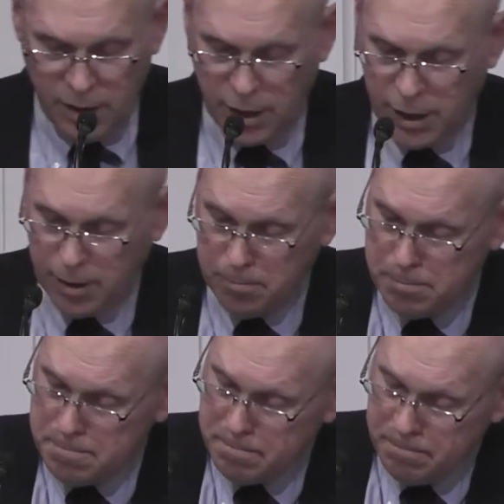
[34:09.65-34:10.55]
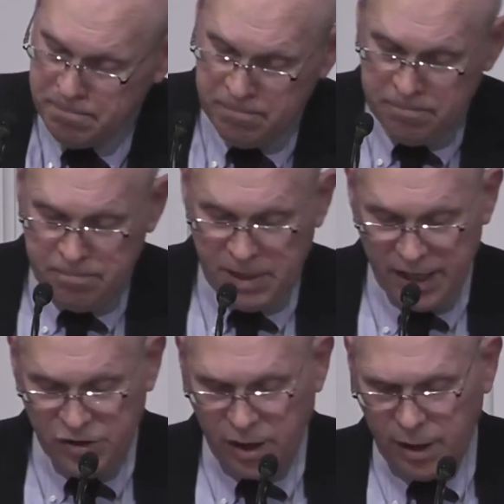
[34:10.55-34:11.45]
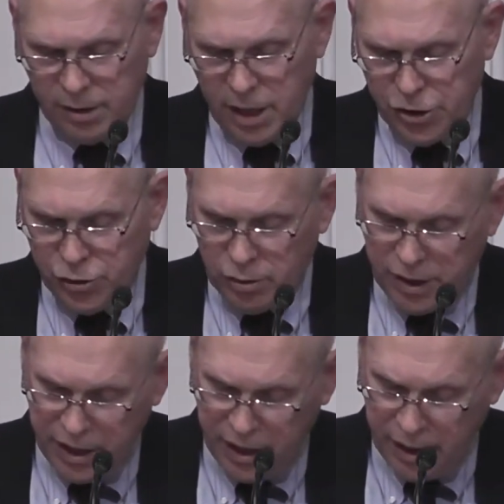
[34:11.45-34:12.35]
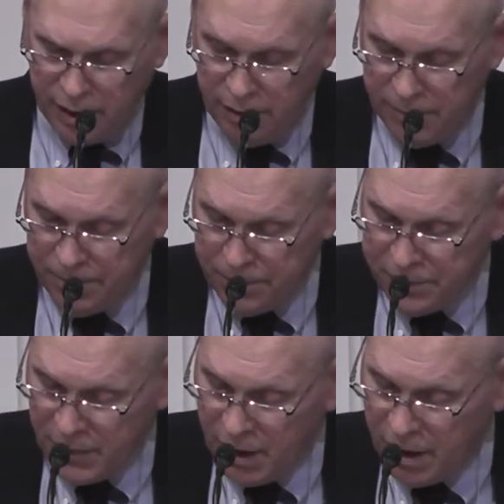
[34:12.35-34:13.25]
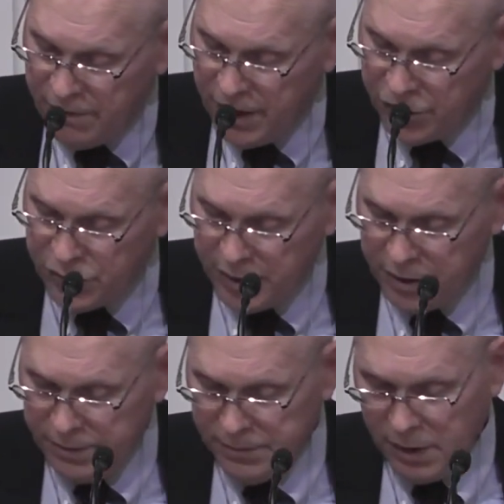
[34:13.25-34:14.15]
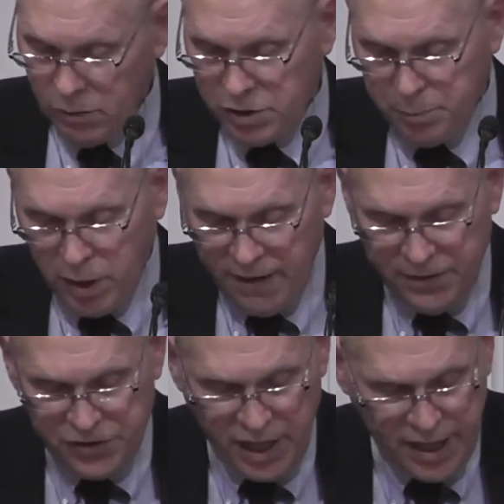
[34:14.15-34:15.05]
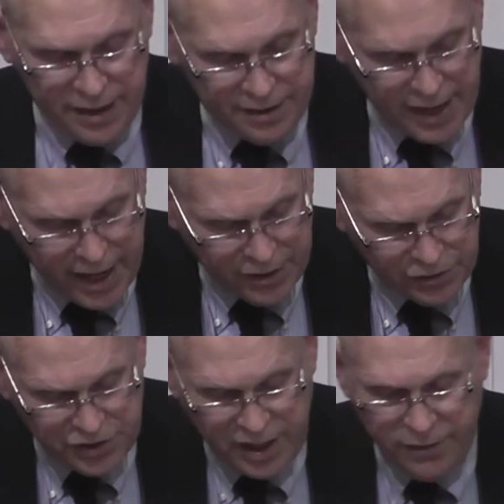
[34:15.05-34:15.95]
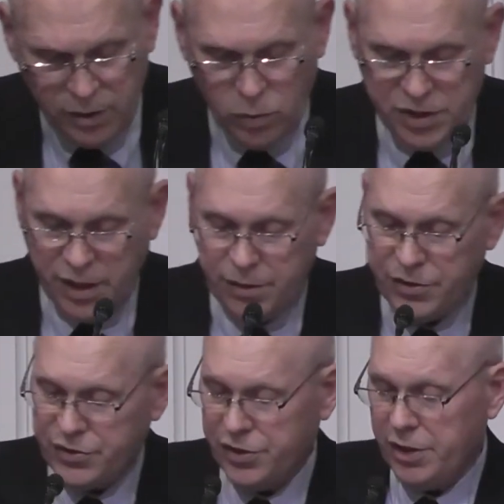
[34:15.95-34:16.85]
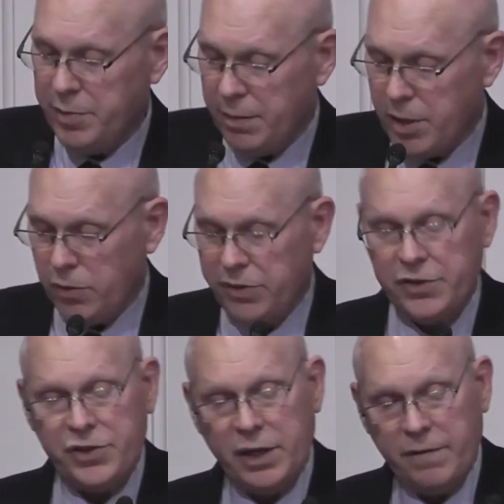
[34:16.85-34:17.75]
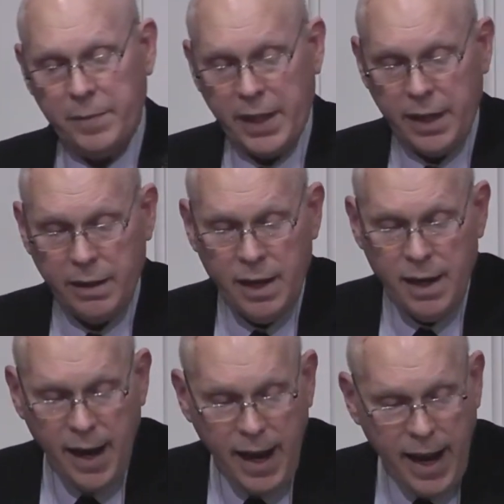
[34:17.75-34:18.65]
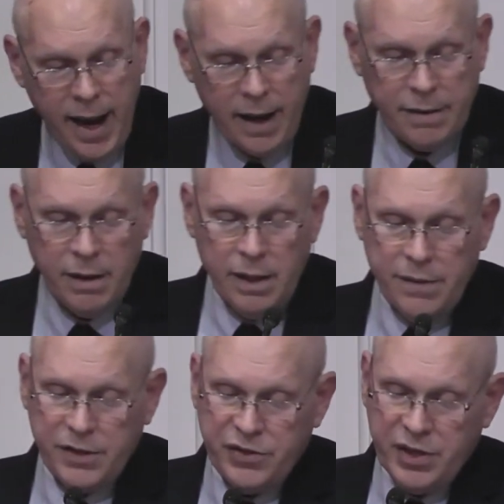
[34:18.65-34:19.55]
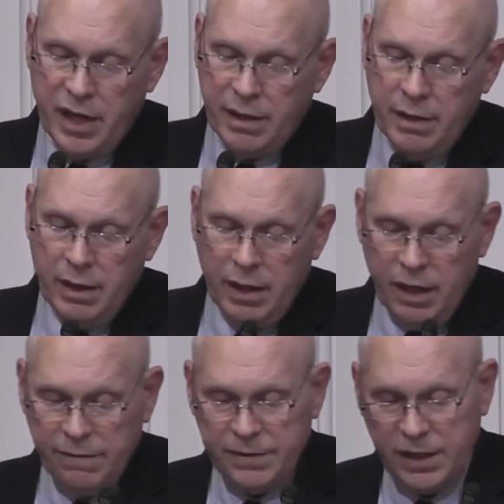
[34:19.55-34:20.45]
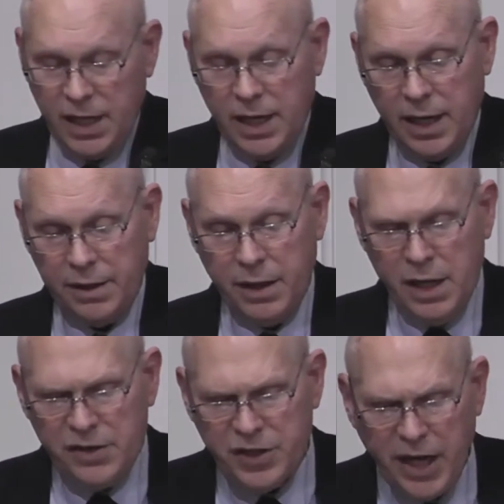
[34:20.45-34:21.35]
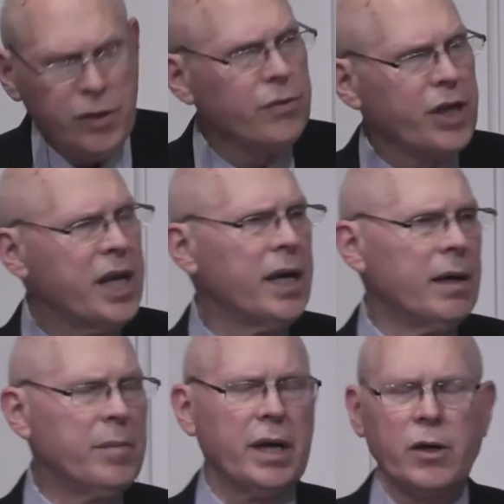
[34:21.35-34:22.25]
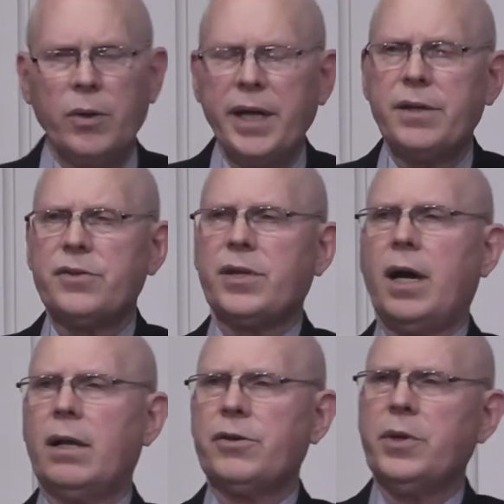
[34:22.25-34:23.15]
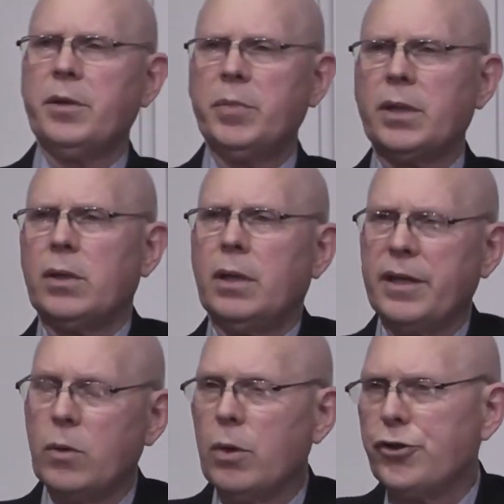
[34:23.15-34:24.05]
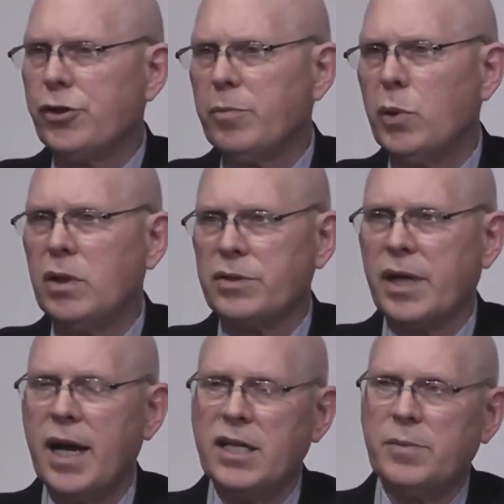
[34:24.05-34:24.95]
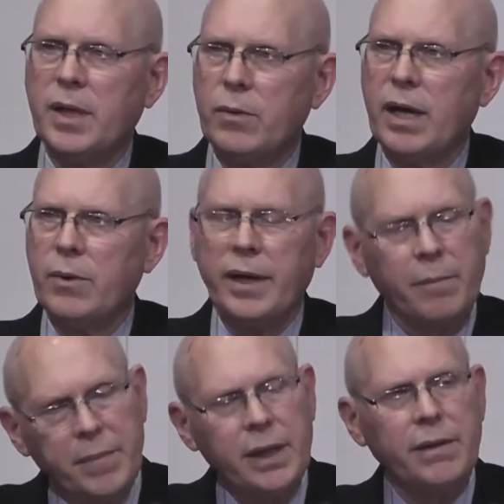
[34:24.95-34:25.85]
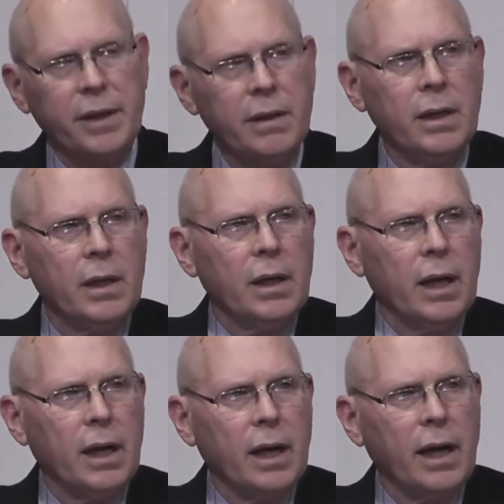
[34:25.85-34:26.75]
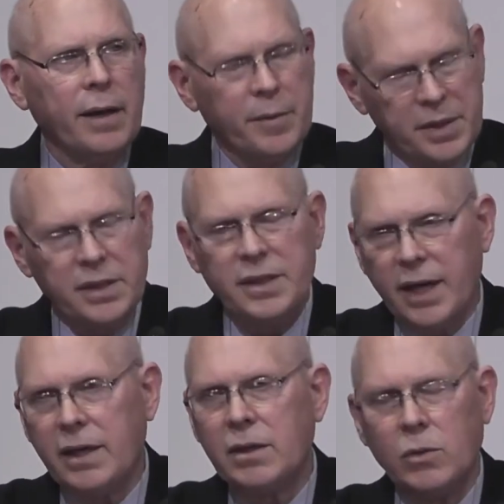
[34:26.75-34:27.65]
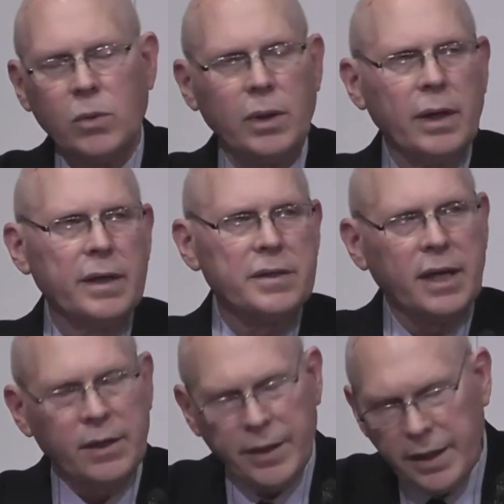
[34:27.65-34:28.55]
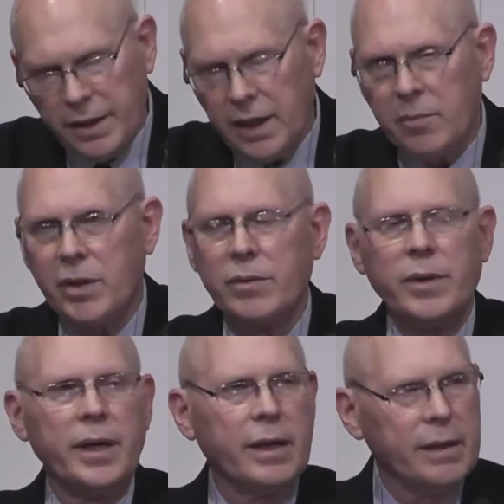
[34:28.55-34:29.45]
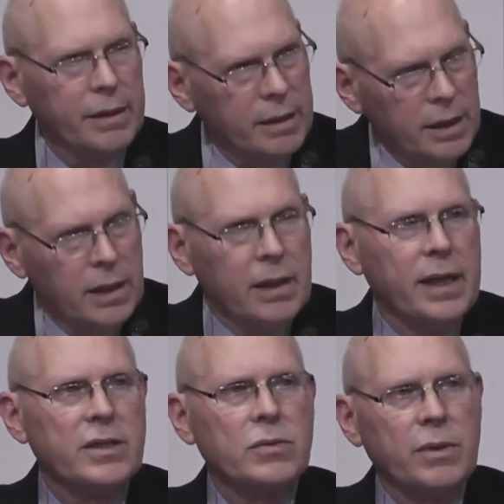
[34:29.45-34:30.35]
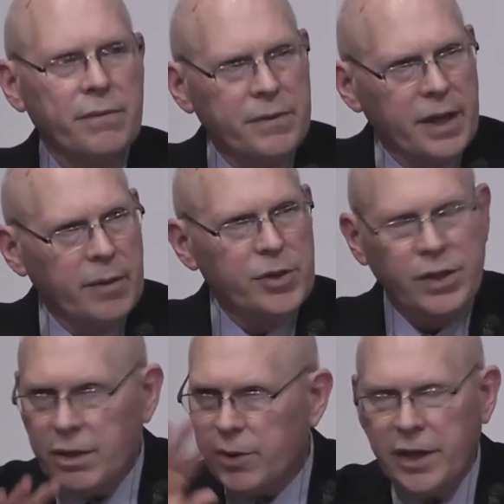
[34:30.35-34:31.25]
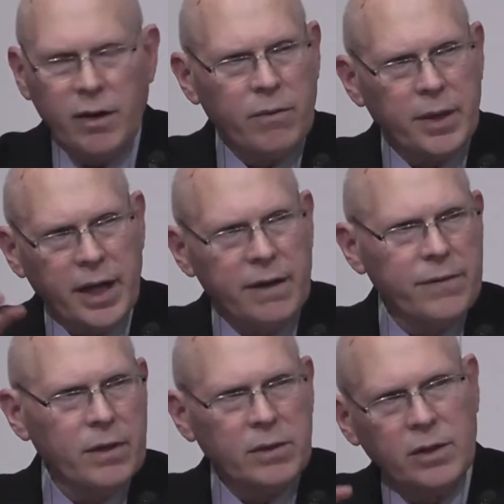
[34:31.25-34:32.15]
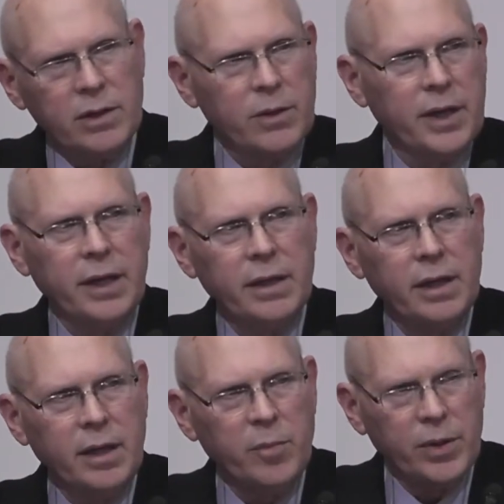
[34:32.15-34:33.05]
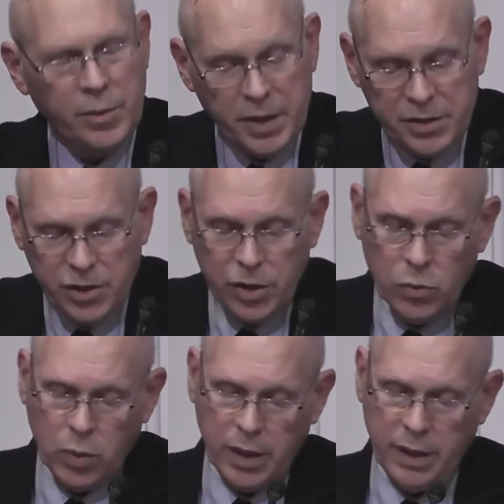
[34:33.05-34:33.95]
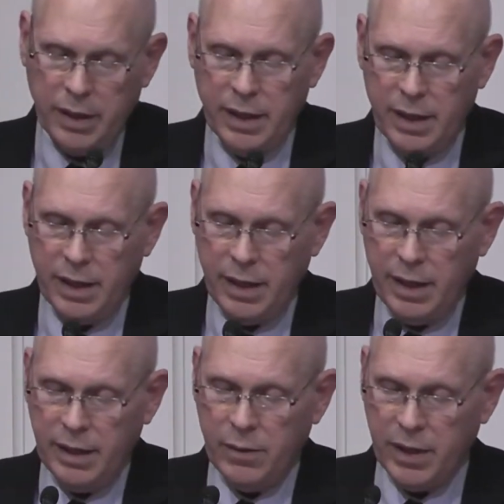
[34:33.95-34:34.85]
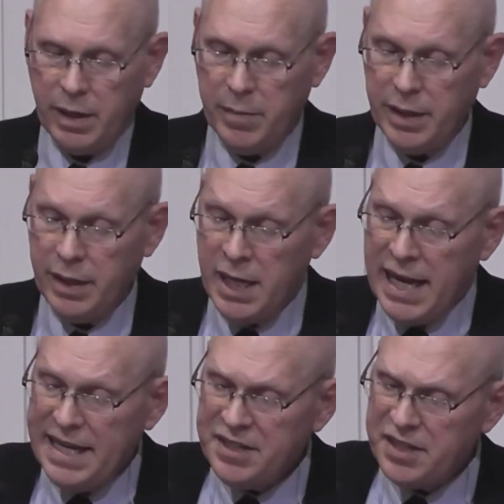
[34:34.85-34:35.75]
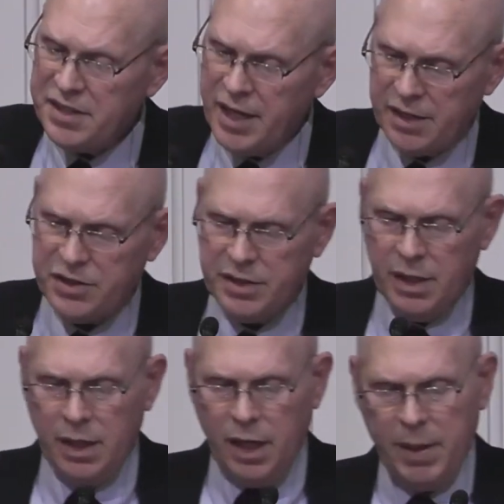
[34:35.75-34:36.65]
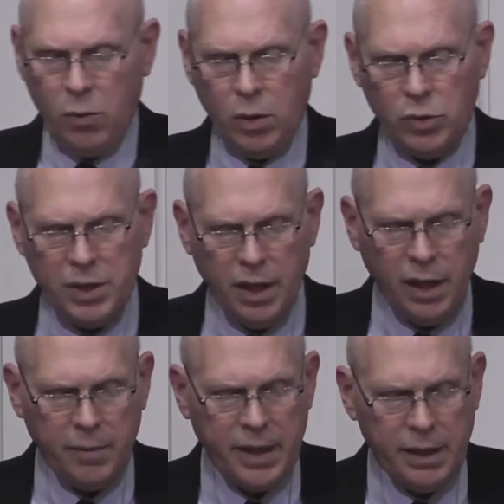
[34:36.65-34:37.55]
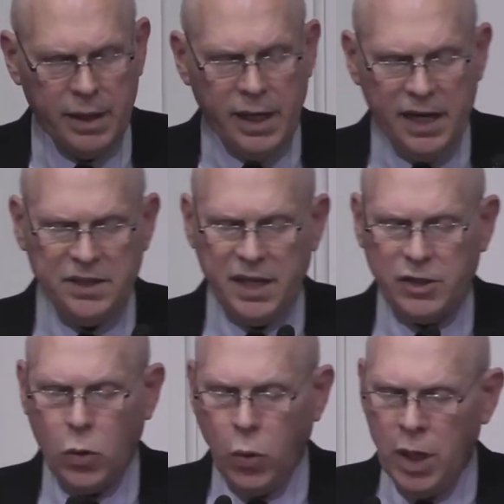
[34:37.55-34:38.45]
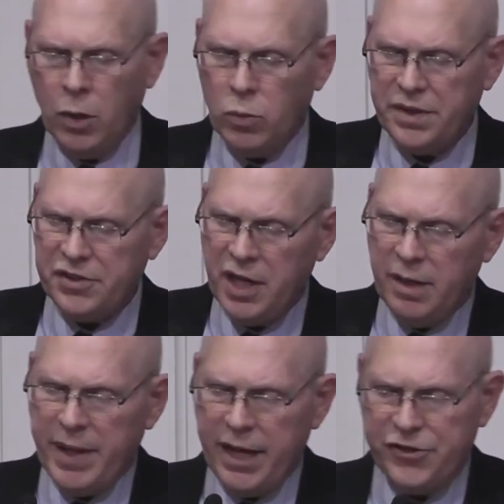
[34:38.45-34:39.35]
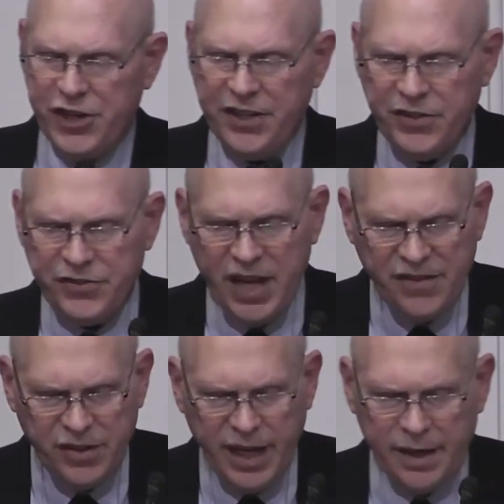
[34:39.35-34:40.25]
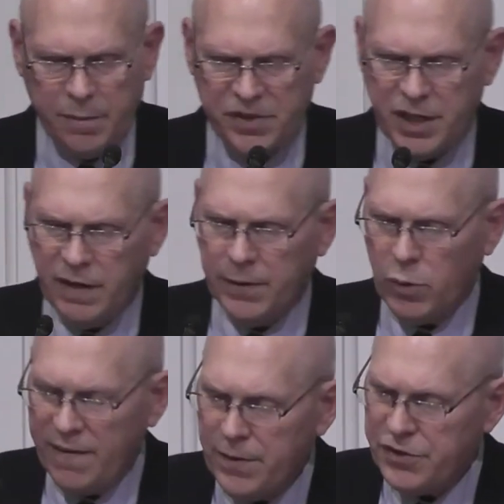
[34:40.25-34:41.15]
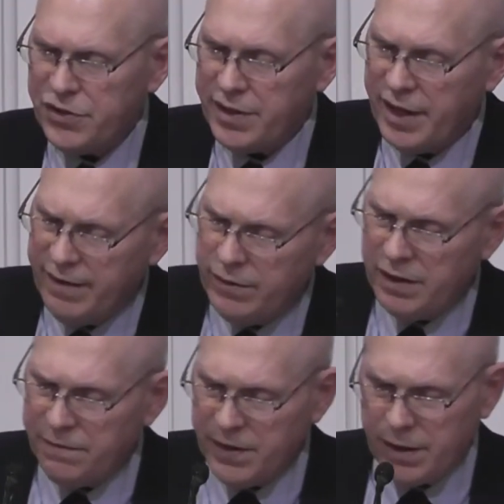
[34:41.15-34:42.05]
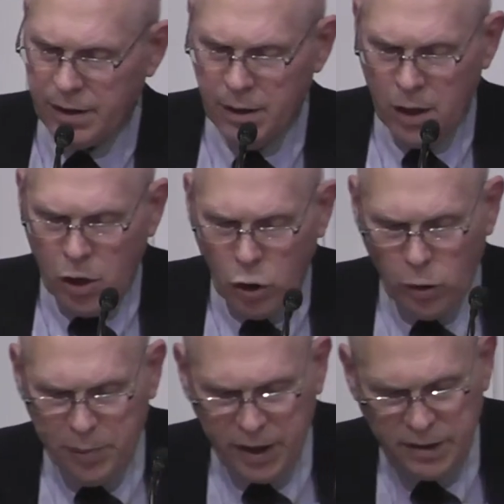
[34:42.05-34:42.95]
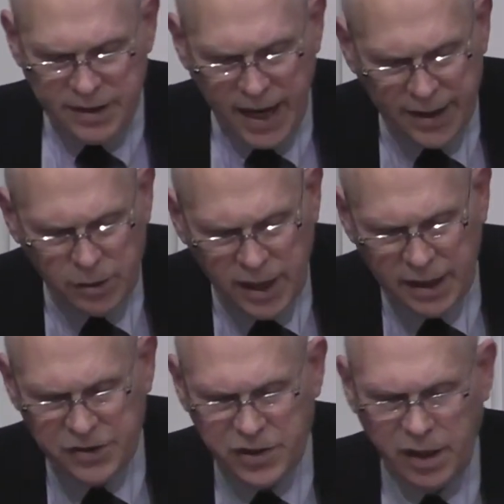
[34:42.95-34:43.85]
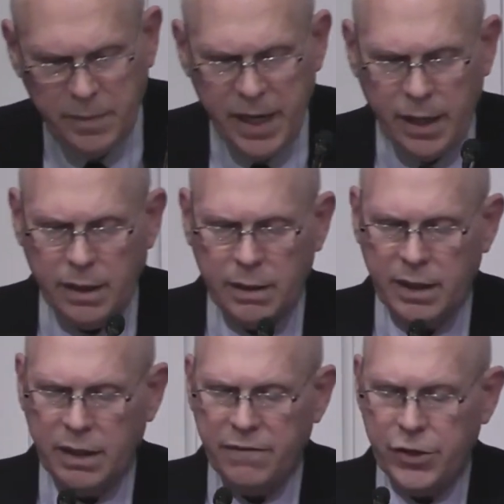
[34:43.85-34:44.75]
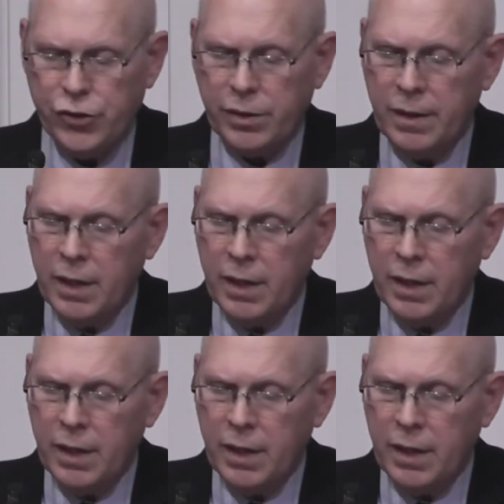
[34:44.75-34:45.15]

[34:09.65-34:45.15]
Um, the eschatological king of Israel that was prophesied in Daniel 7 was understood to be both the Son of Man and the Son of God. Seyoon Kim, a Korean scholar, has written a book called The Origin of Paul's Gospel. I, re I recommend it. Uh, I mean, it's a technical work. It's got Greek and Hebrew in it, and that sort of thing. But you could read over that if you don't know the Greek and the Hebrew, but it's a good work. I, I highly recommend it. He says this about what we're talking about. He says, quote, with the Son of Man, Jesus designated himself in reference to the heavenly figure who appeared to Daniel like a son of man in a vision.